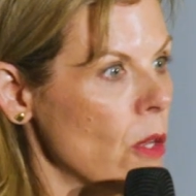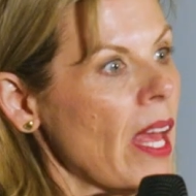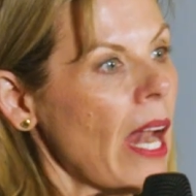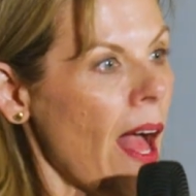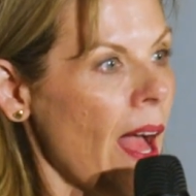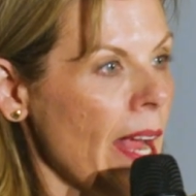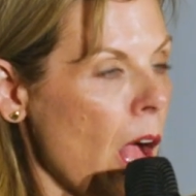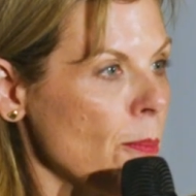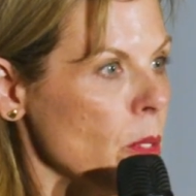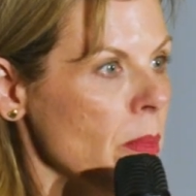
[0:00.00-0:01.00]
that high
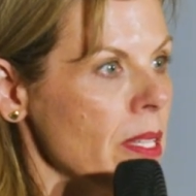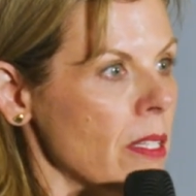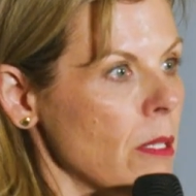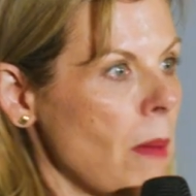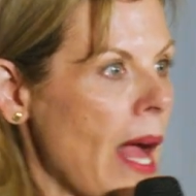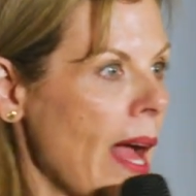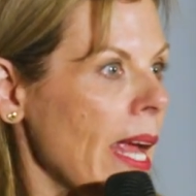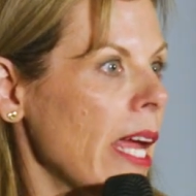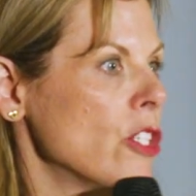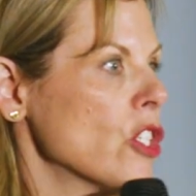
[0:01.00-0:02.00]
optimism,
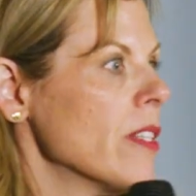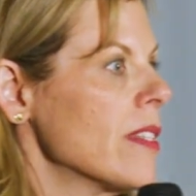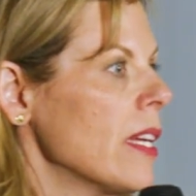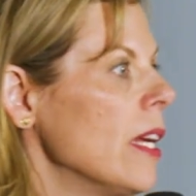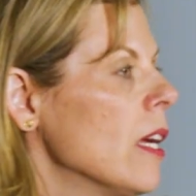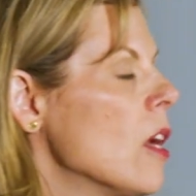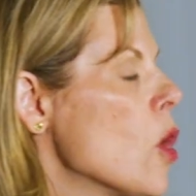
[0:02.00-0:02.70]
high agency,